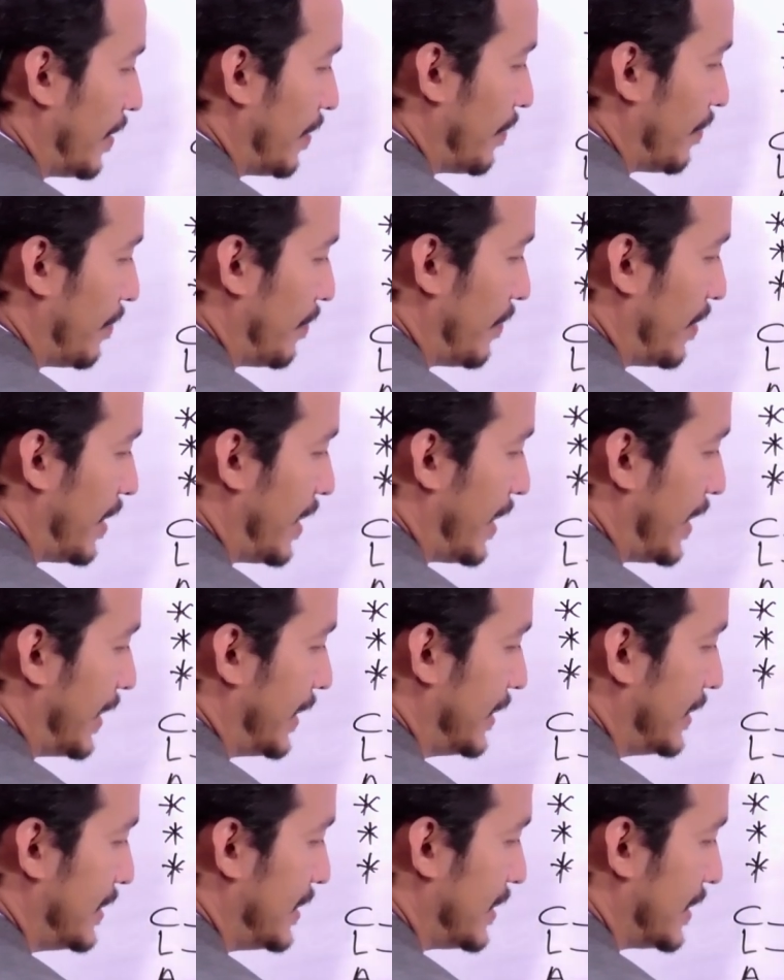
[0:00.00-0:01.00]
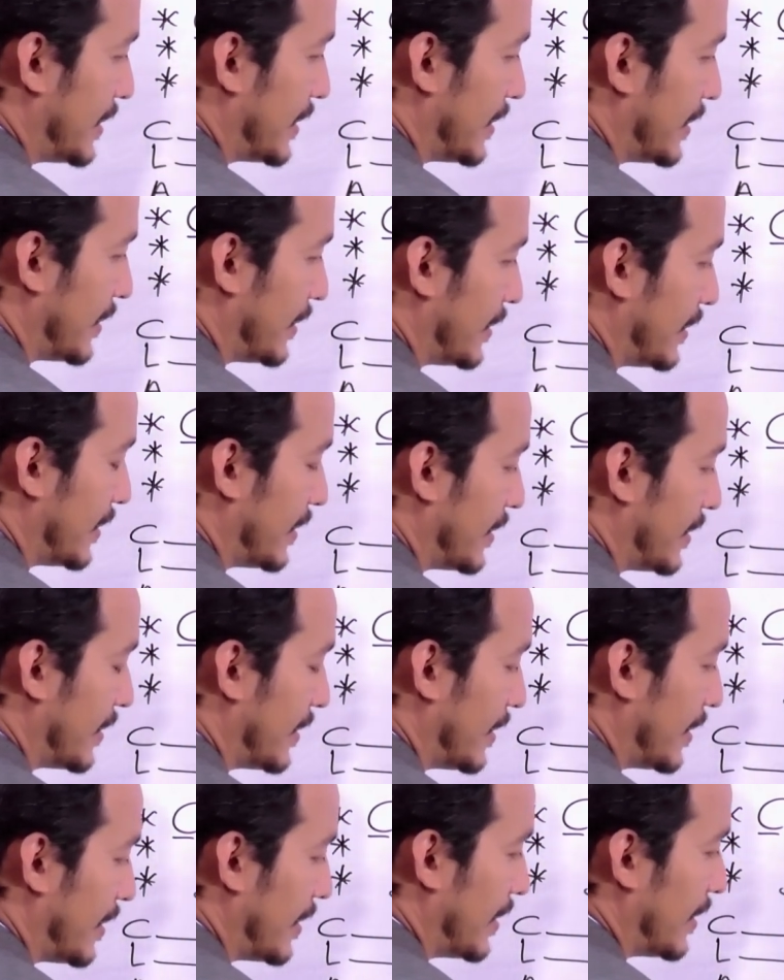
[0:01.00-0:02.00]
mind
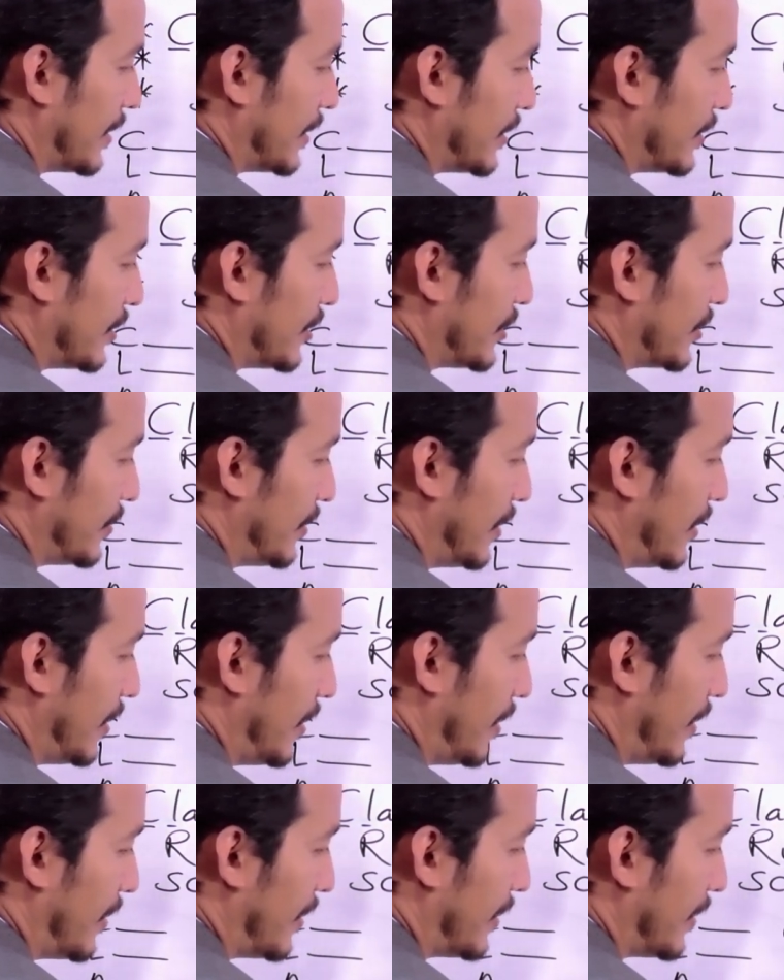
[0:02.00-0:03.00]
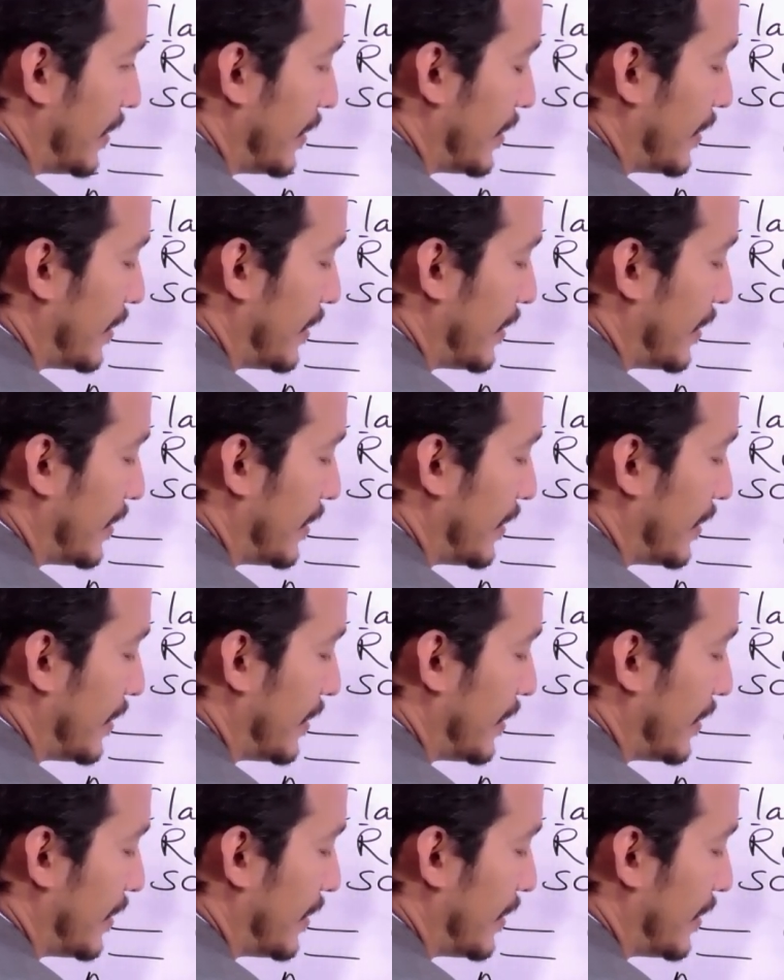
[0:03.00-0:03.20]
to learn.